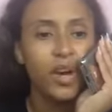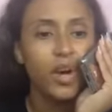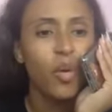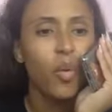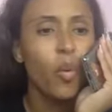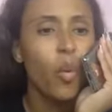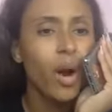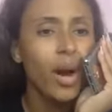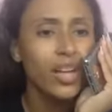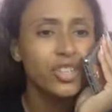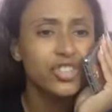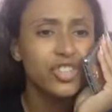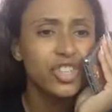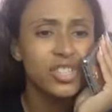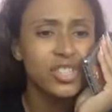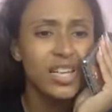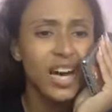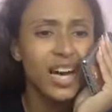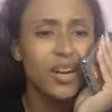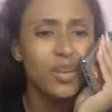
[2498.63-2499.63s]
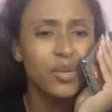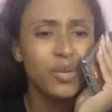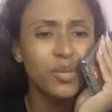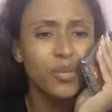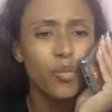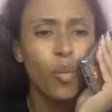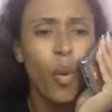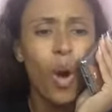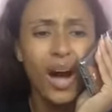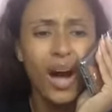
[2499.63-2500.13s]
Wash us, God.
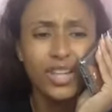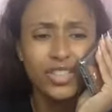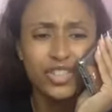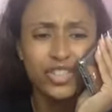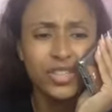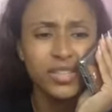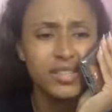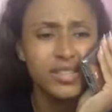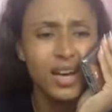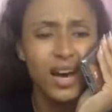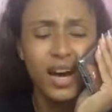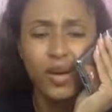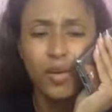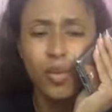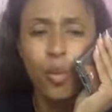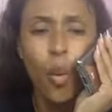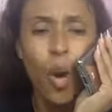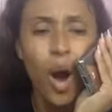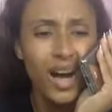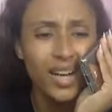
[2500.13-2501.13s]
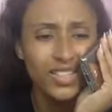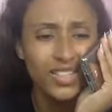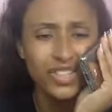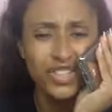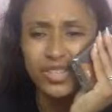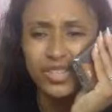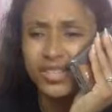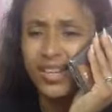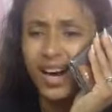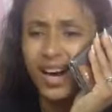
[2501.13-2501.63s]
Wash us, God. Wash
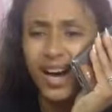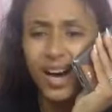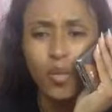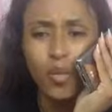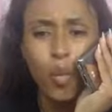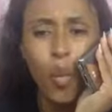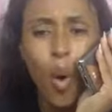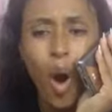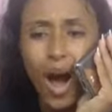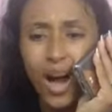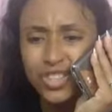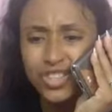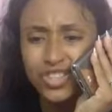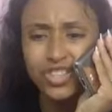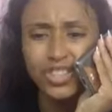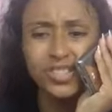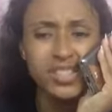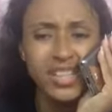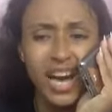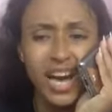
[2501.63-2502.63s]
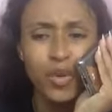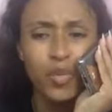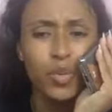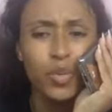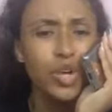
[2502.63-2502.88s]
us, God. Wash us, God.